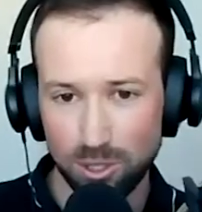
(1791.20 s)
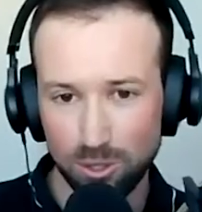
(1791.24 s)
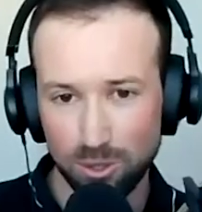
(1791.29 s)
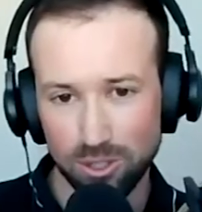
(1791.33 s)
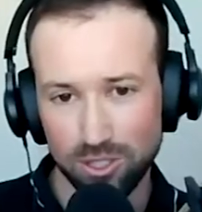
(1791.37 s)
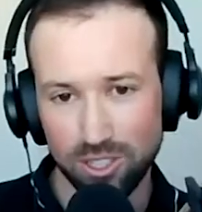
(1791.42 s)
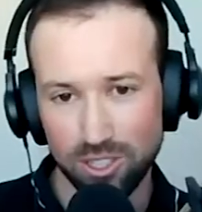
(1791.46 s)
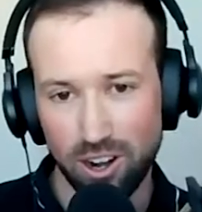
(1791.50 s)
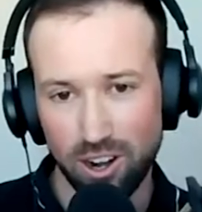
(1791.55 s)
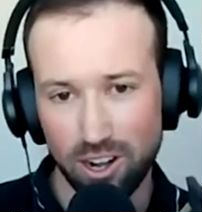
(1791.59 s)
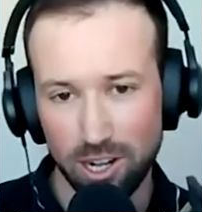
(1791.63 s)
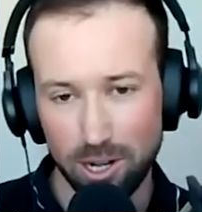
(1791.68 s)
you were
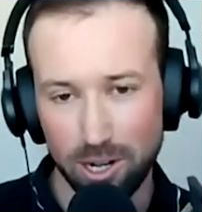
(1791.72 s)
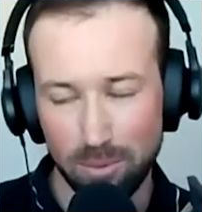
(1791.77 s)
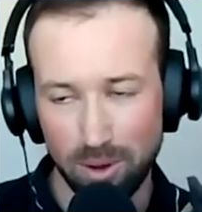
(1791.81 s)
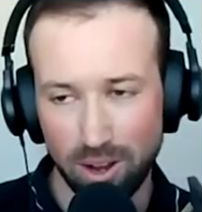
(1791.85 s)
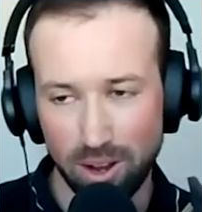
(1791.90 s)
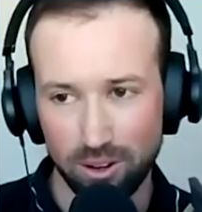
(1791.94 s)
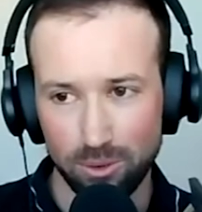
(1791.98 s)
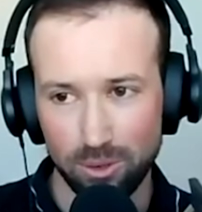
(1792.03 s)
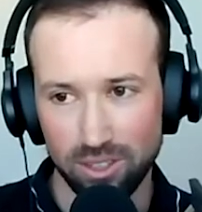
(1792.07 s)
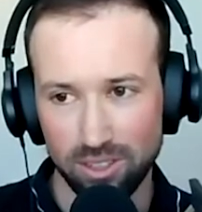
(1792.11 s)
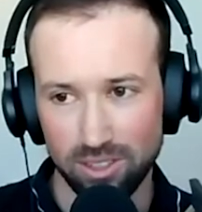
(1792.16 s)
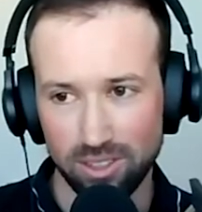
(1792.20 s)
talking
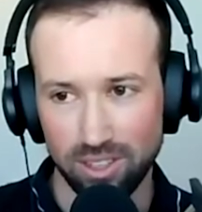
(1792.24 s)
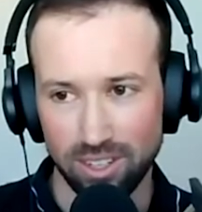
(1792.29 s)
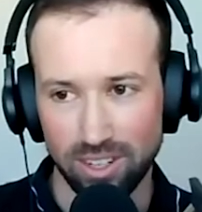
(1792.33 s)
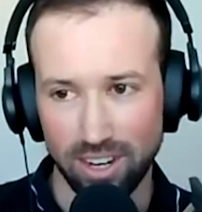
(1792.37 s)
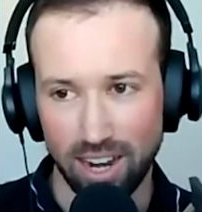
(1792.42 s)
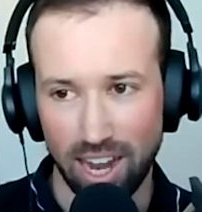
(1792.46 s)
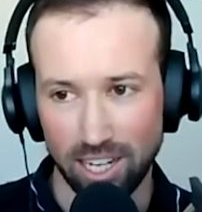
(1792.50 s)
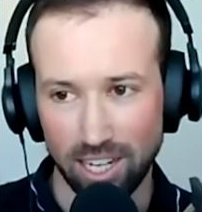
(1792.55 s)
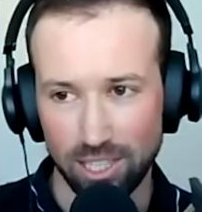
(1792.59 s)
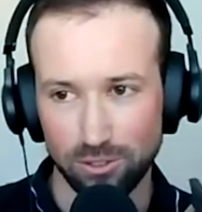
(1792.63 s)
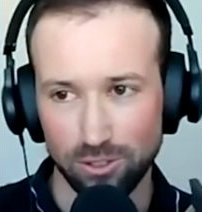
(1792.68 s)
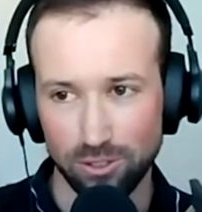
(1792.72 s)
about with the
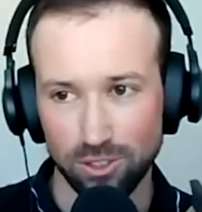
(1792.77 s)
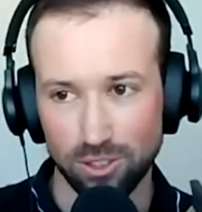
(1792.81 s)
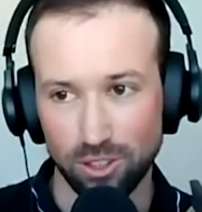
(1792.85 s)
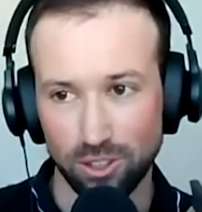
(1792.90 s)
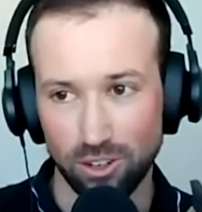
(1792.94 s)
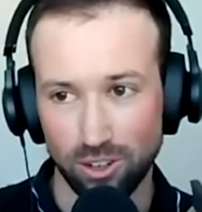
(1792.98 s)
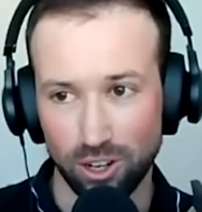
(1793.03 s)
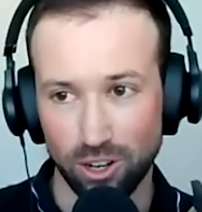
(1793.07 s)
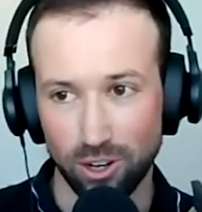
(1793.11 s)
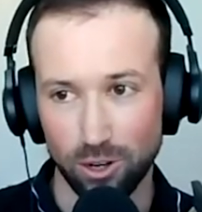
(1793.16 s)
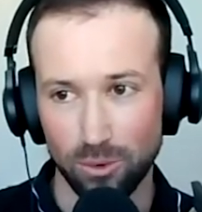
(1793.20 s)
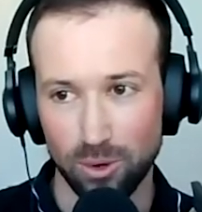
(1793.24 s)
Nashville
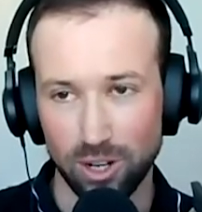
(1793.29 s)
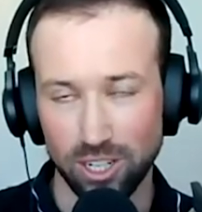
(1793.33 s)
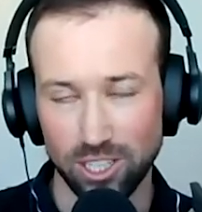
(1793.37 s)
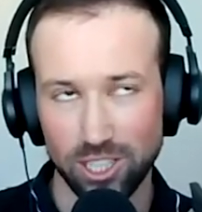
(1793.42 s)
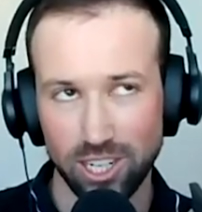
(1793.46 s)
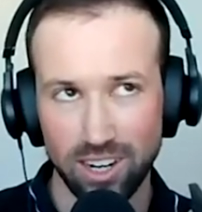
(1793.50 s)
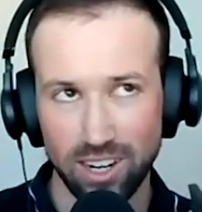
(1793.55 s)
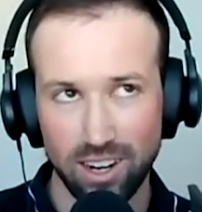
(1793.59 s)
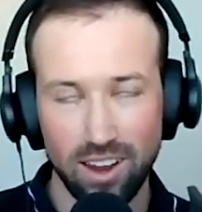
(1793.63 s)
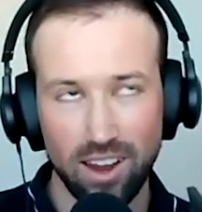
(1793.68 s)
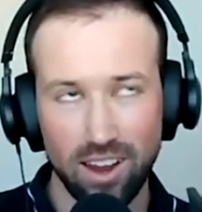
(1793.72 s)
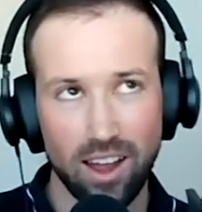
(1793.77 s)
logo, which
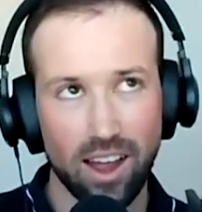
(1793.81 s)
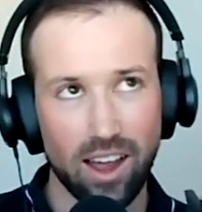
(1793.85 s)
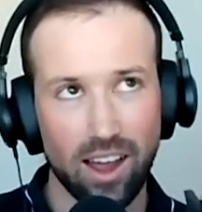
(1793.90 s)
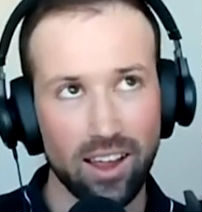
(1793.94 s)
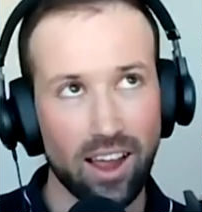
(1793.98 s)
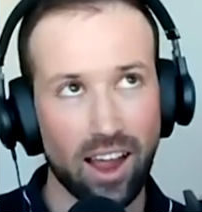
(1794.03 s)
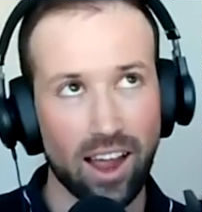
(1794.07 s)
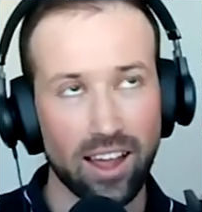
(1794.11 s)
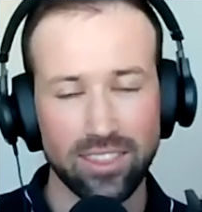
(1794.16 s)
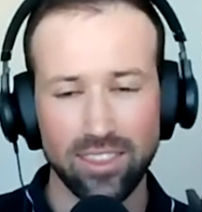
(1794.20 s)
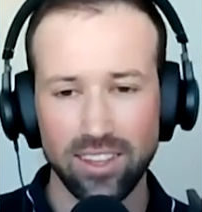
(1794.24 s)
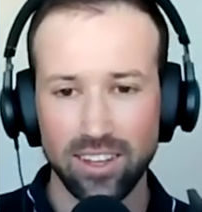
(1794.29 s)

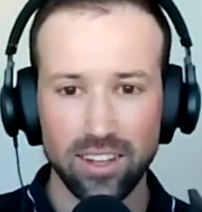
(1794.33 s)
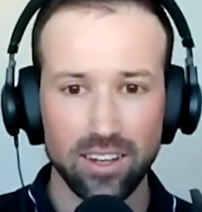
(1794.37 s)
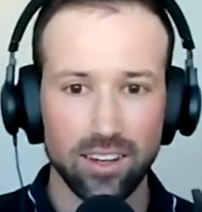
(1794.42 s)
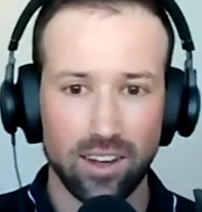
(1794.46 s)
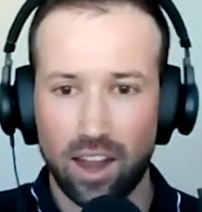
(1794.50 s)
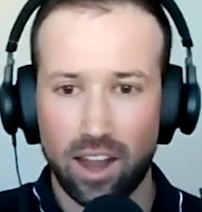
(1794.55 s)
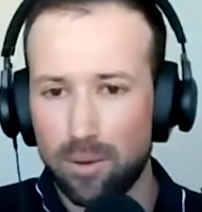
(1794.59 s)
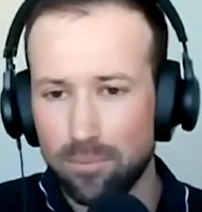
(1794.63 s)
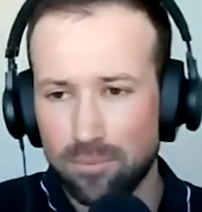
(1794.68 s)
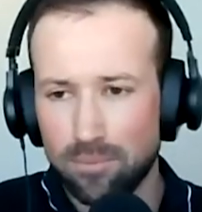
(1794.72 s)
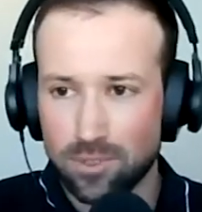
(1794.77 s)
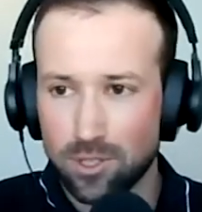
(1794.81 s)
I think it
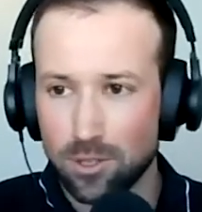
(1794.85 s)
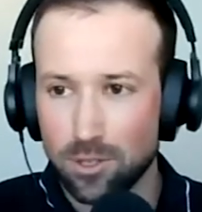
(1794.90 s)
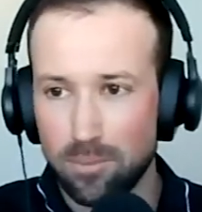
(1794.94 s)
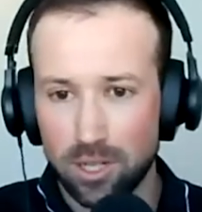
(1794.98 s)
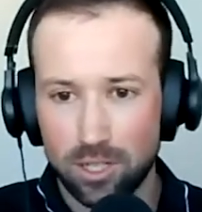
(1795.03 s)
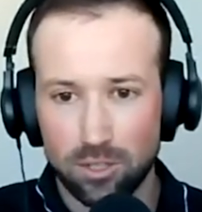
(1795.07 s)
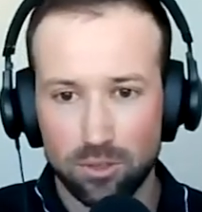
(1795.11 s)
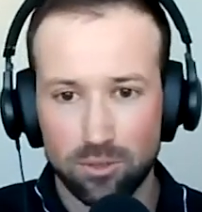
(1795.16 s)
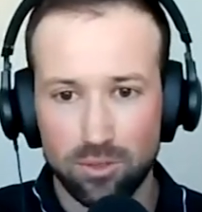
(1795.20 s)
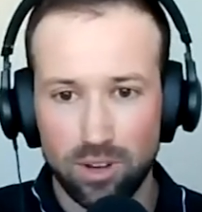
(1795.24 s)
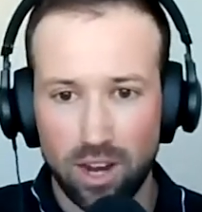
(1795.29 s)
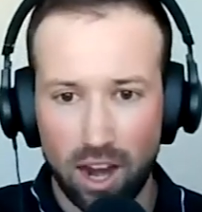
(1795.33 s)
got some
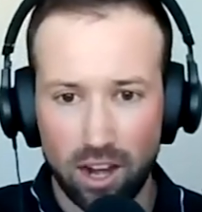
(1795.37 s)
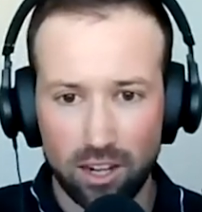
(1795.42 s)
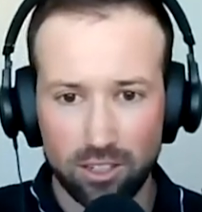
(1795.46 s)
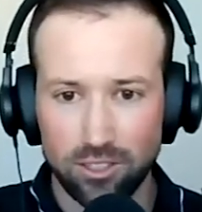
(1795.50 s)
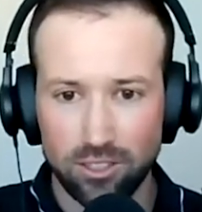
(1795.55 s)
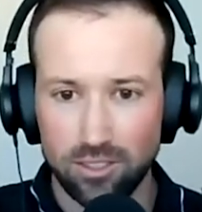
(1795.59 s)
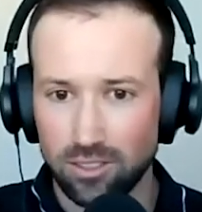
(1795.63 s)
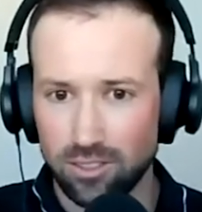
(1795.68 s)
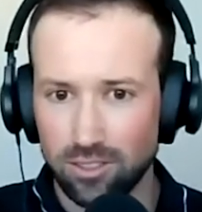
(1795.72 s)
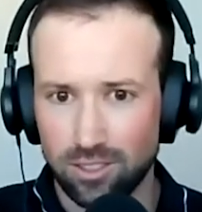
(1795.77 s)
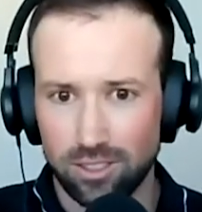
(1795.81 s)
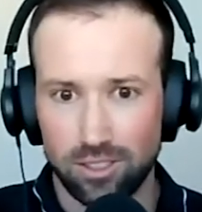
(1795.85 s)
mixed
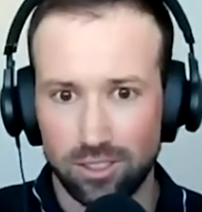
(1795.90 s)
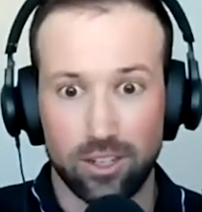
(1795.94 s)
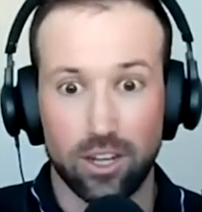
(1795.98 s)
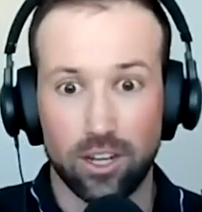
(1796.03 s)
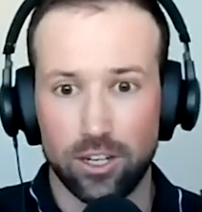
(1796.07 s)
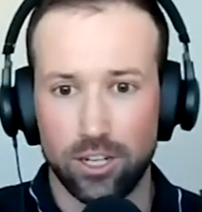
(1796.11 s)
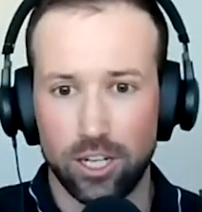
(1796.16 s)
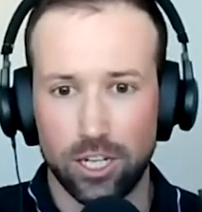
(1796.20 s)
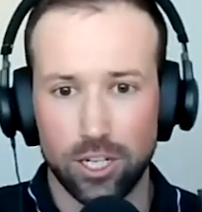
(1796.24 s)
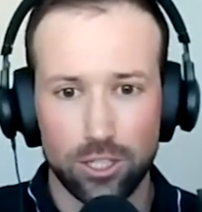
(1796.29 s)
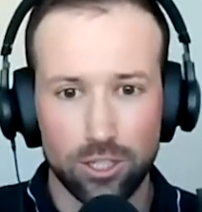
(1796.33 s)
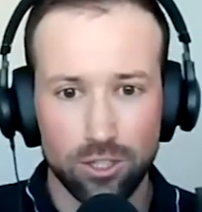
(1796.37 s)
reactions
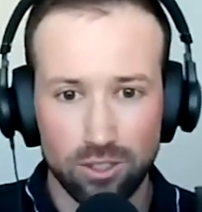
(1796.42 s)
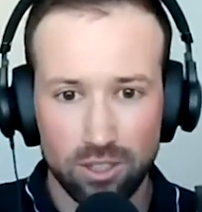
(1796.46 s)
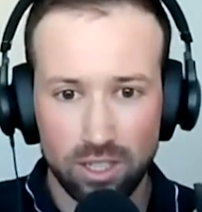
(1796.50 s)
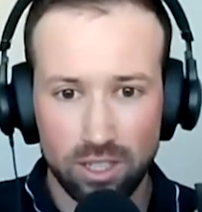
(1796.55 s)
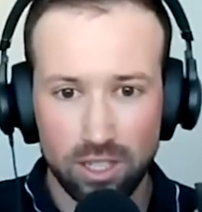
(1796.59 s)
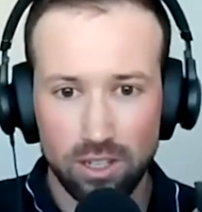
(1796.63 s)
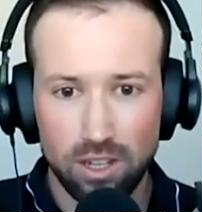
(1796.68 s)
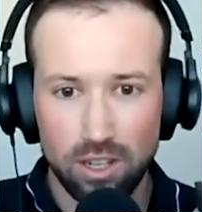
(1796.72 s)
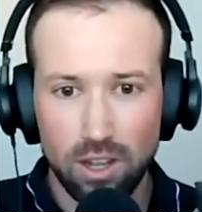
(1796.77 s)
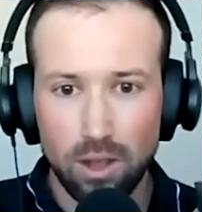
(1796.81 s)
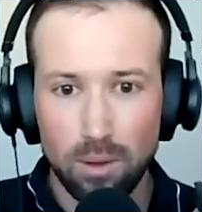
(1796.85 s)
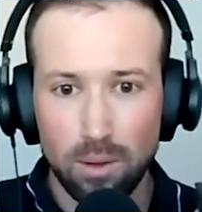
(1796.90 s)

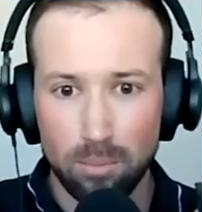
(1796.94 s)
initially,